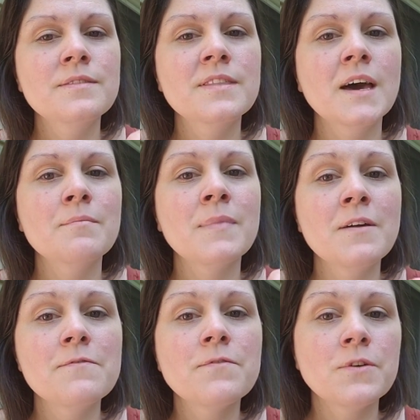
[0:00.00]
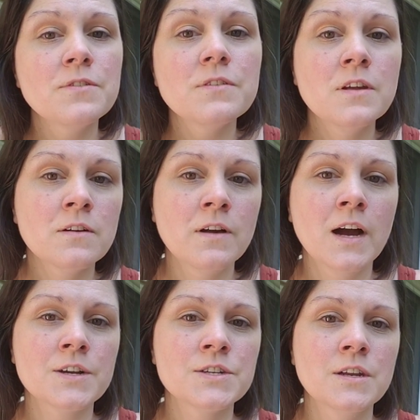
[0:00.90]
that my first
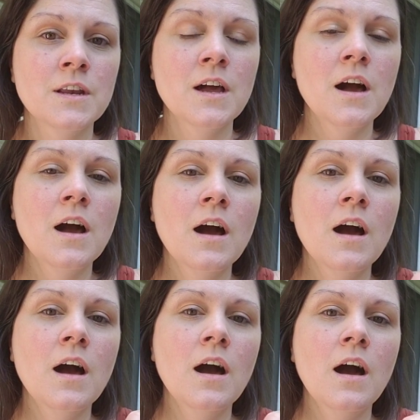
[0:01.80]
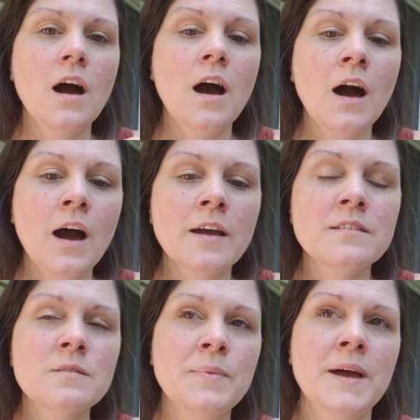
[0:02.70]
interaction, I
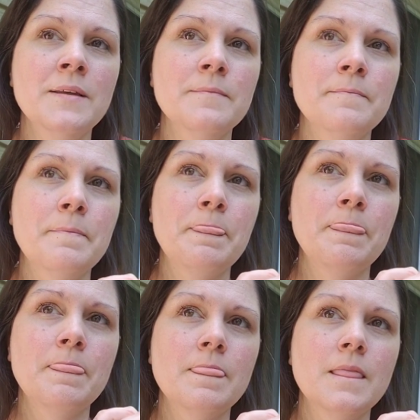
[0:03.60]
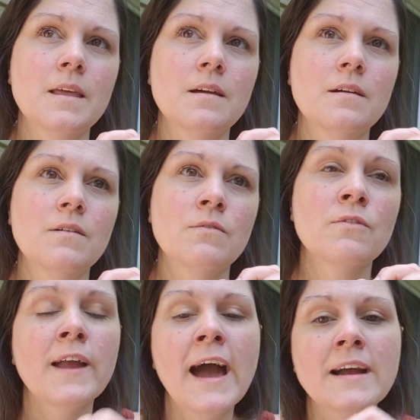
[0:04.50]
spent
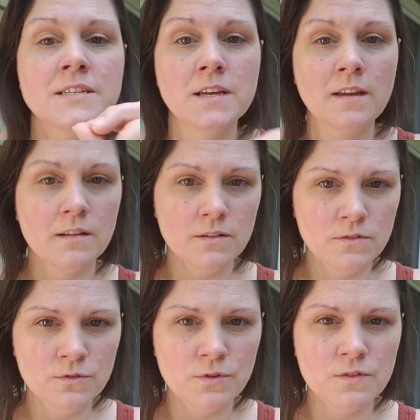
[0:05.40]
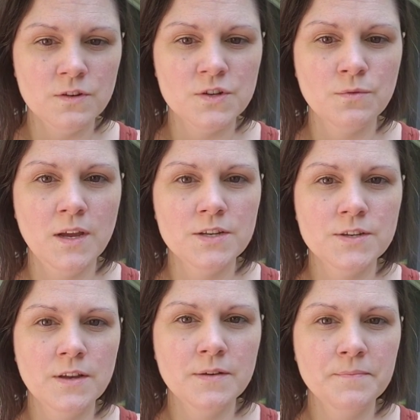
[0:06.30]
reacting to a
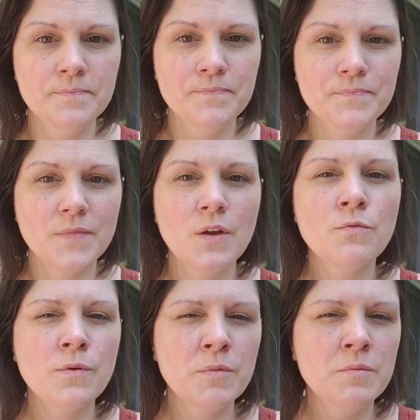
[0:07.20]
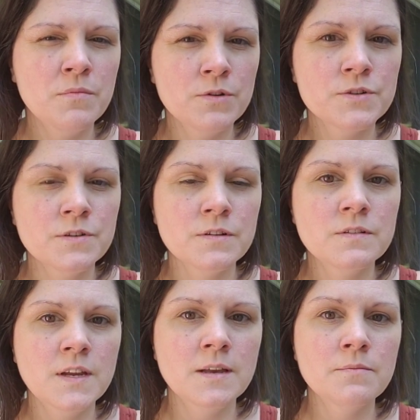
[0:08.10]
situation from an emotional
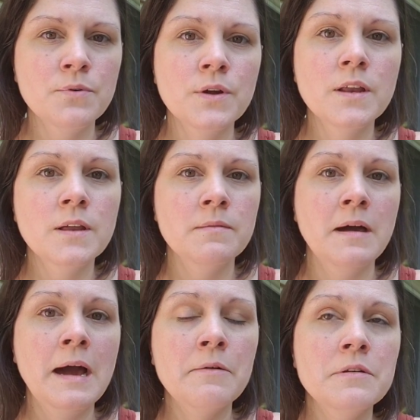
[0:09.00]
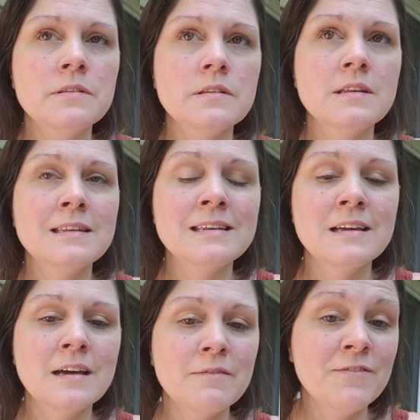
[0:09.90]
standpoint, and I was
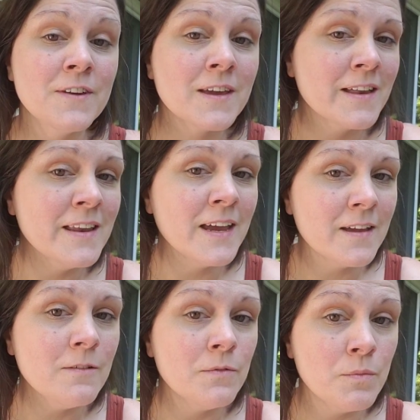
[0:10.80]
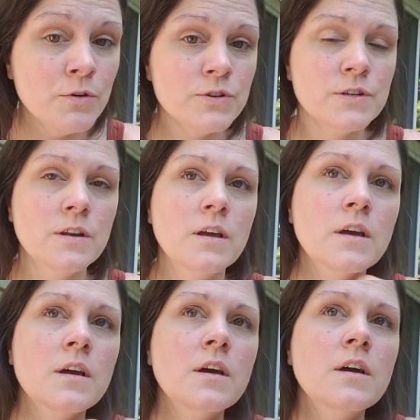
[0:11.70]
feeling a negative emotion.
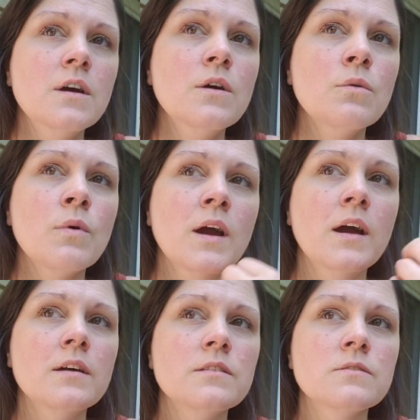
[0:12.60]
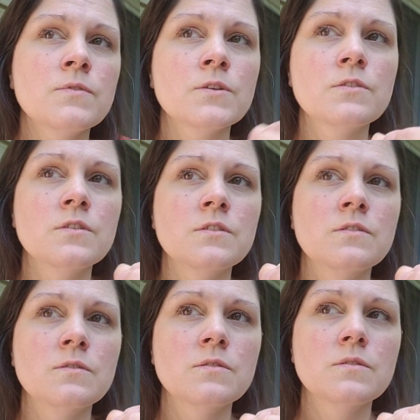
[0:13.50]
Whereas
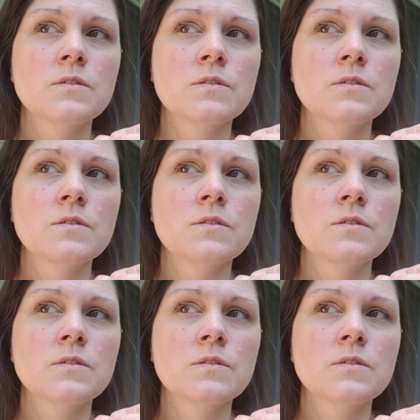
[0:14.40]
versus